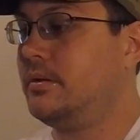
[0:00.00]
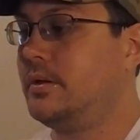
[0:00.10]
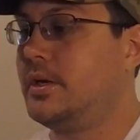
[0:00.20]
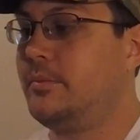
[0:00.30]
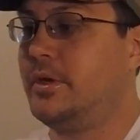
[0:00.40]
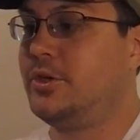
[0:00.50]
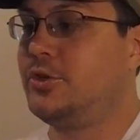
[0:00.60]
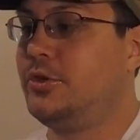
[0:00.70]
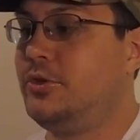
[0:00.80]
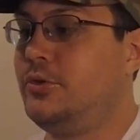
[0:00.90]
Got to make
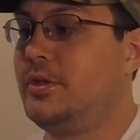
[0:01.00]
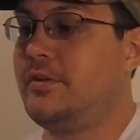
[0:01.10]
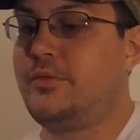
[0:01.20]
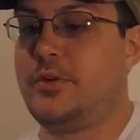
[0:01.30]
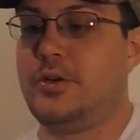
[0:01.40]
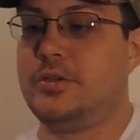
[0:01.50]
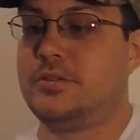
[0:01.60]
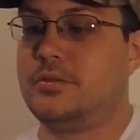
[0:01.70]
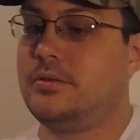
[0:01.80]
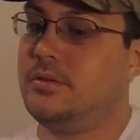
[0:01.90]
sure you do that first.
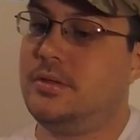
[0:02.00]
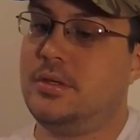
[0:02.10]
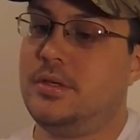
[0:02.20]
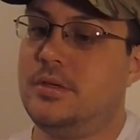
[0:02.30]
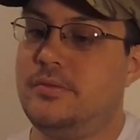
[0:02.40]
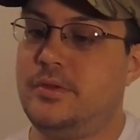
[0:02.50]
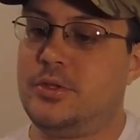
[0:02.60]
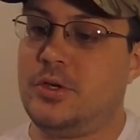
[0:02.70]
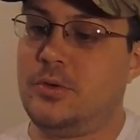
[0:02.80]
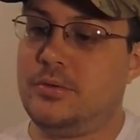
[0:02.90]
If you
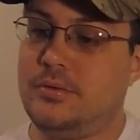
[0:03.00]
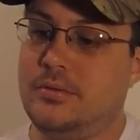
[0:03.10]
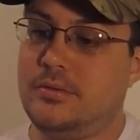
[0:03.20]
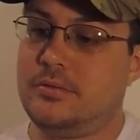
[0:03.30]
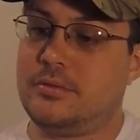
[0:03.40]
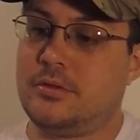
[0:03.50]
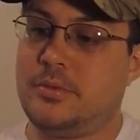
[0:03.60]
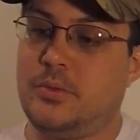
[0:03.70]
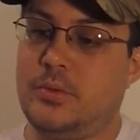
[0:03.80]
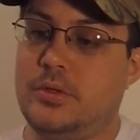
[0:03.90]
don't, gonna
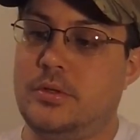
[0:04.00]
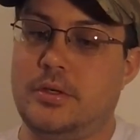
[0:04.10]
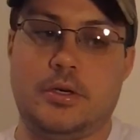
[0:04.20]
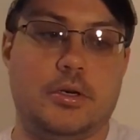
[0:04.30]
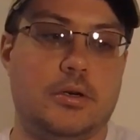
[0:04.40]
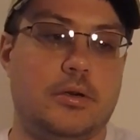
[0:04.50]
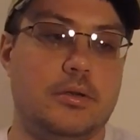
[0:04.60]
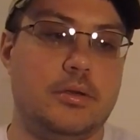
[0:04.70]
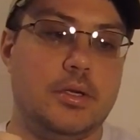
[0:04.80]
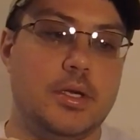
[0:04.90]
be really hard.
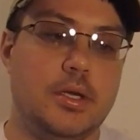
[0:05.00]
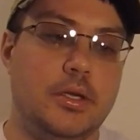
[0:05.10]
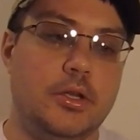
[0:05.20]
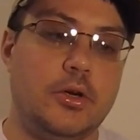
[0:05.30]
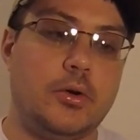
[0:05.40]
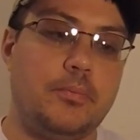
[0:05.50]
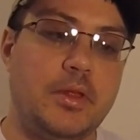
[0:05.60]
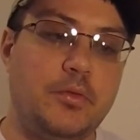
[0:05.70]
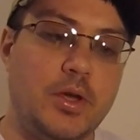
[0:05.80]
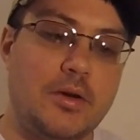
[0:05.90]
You know,
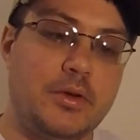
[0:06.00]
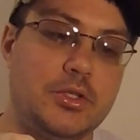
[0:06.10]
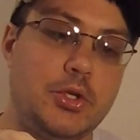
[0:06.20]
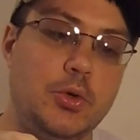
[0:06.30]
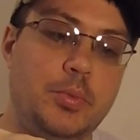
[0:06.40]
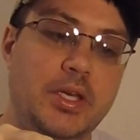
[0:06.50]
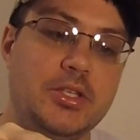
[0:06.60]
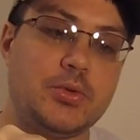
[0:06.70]
if you have a 2-piece